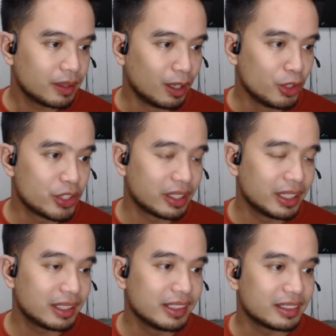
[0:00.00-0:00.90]
All
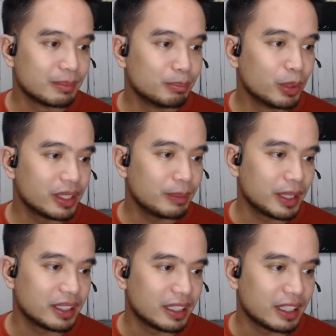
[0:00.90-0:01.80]
generalist list and
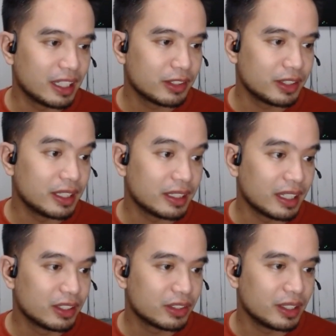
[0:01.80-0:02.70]
bookkeeping, data
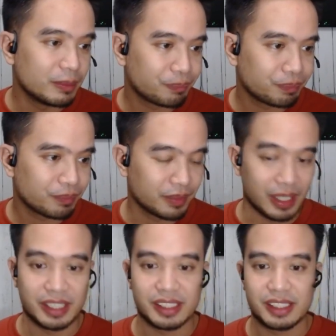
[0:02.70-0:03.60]
entry.
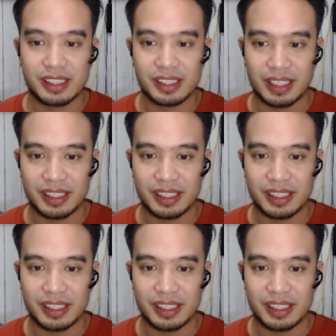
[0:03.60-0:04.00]
Nice.